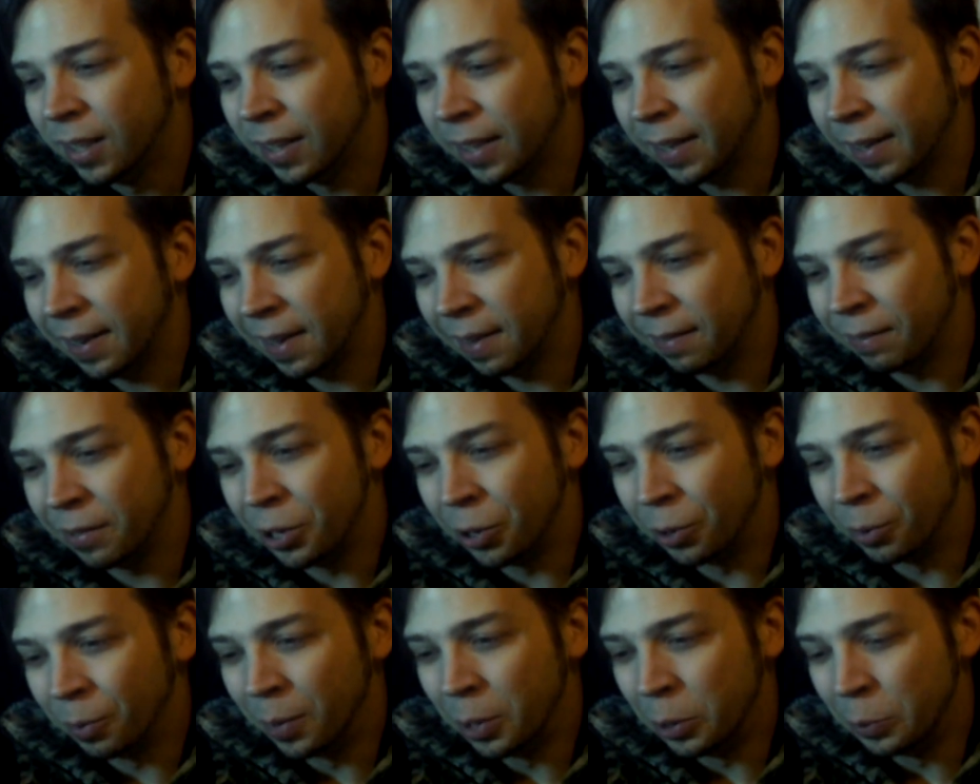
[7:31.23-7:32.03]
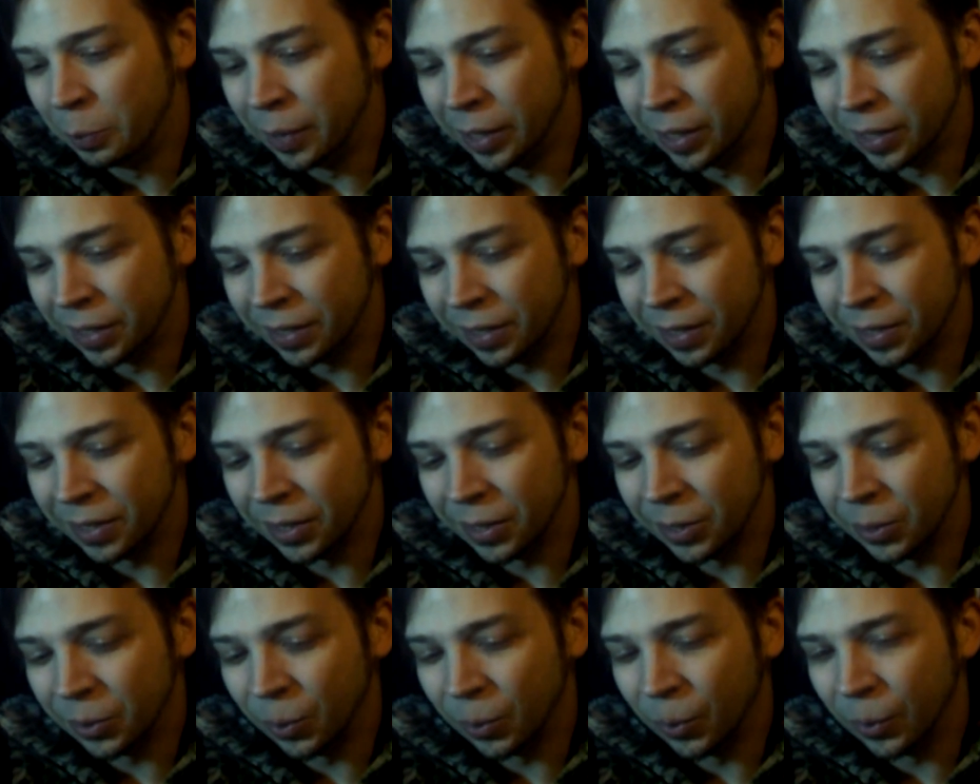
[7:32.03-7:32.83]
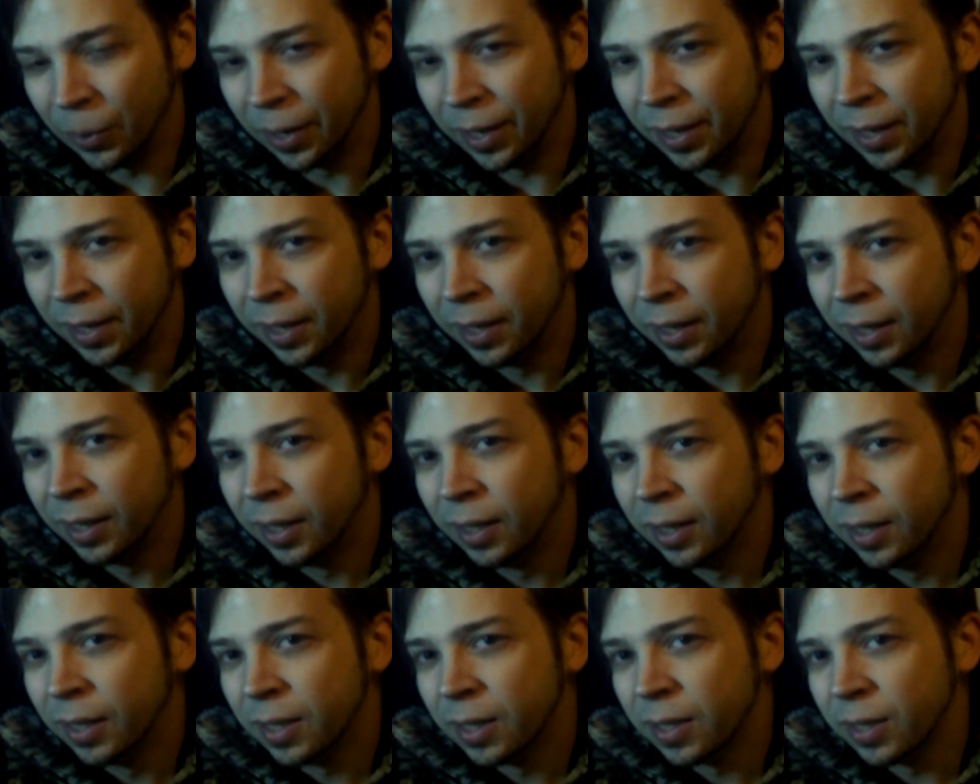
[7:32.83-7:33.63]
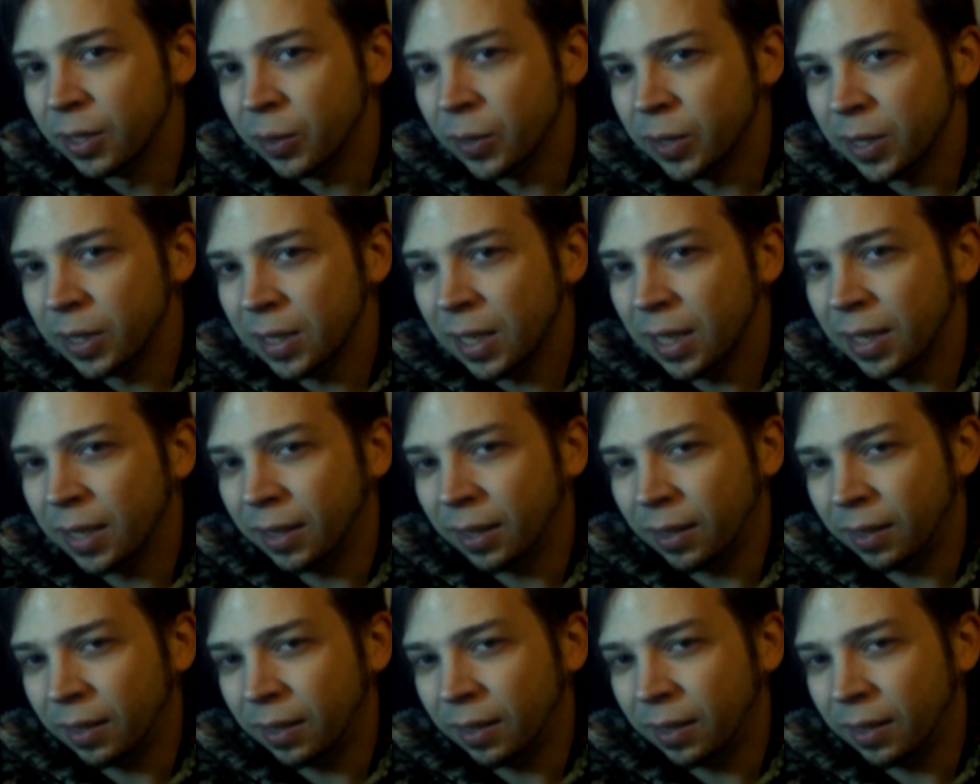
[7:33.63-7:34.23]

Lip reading: heavier moments to the story. So it's not